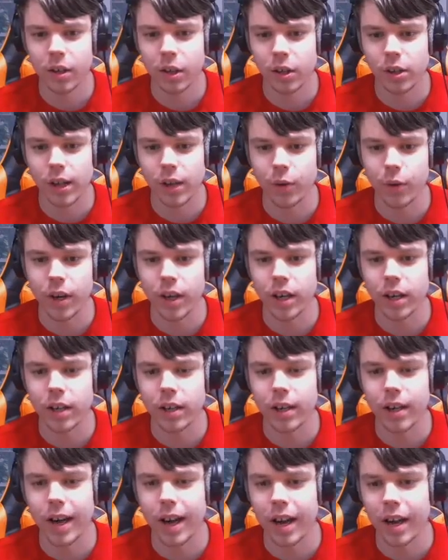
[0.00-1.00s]
or like right
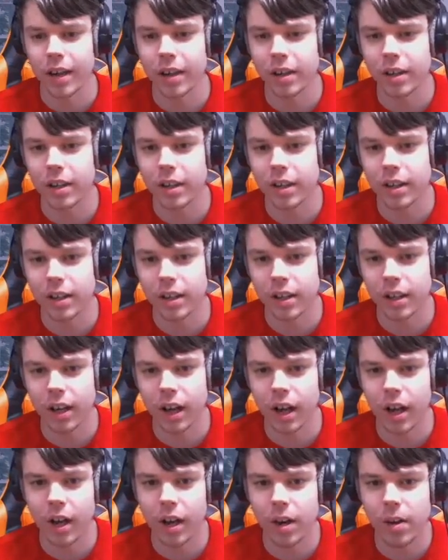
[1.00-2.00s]
here, and
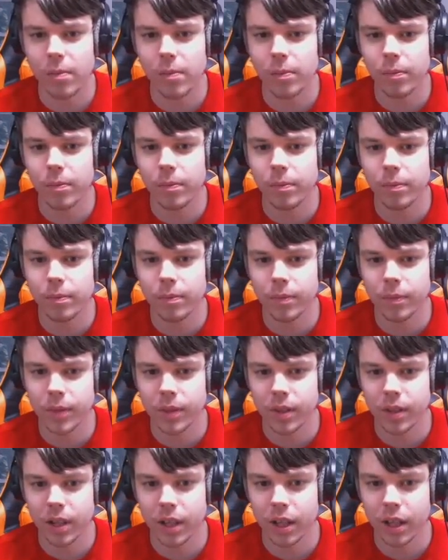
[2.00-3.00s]

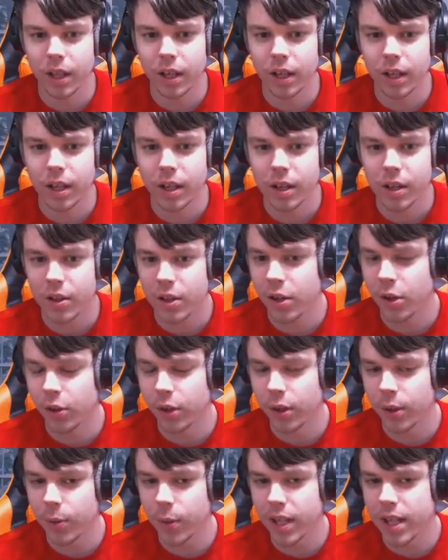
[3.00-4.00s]
the
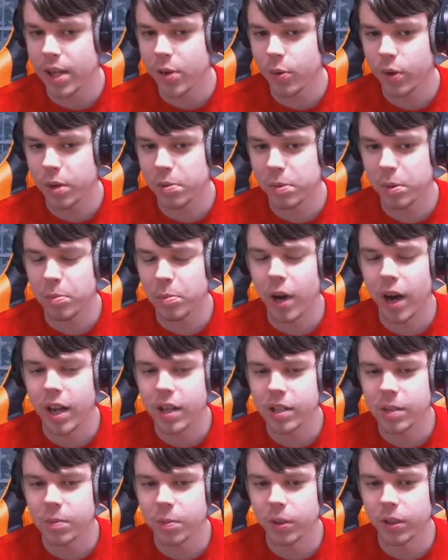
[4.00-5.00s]
only way that would have been
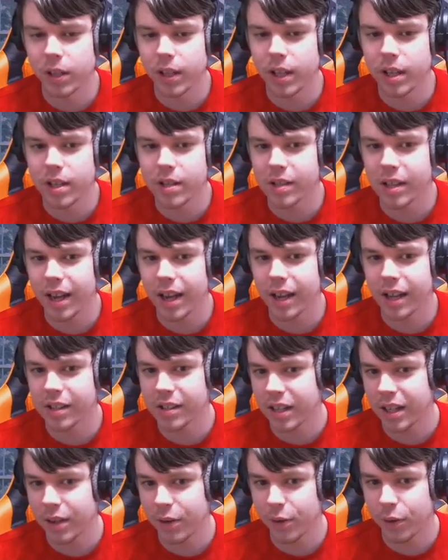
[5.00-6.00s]
possible is
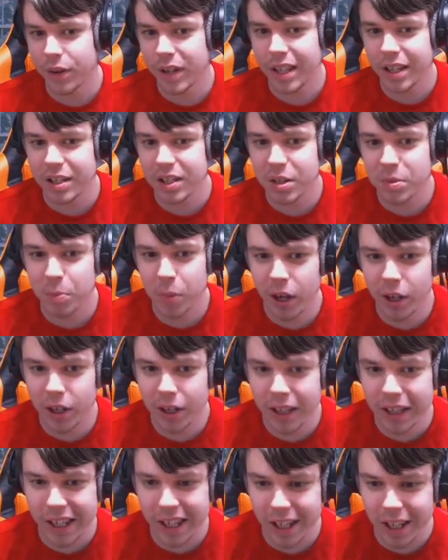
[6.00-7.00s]
as if he
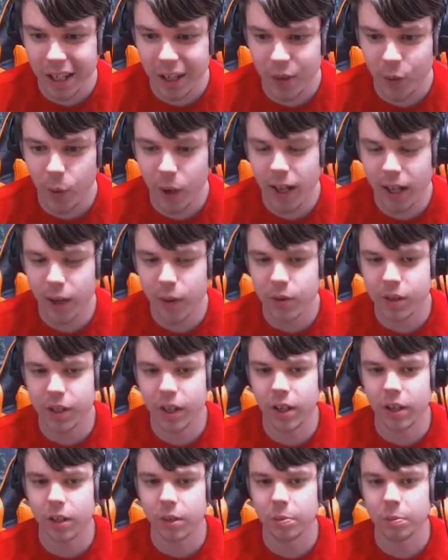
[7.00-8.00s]
spawned in while I was
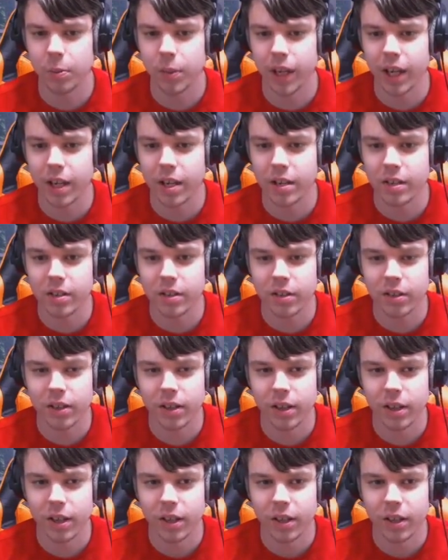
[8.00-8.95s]
gone, because,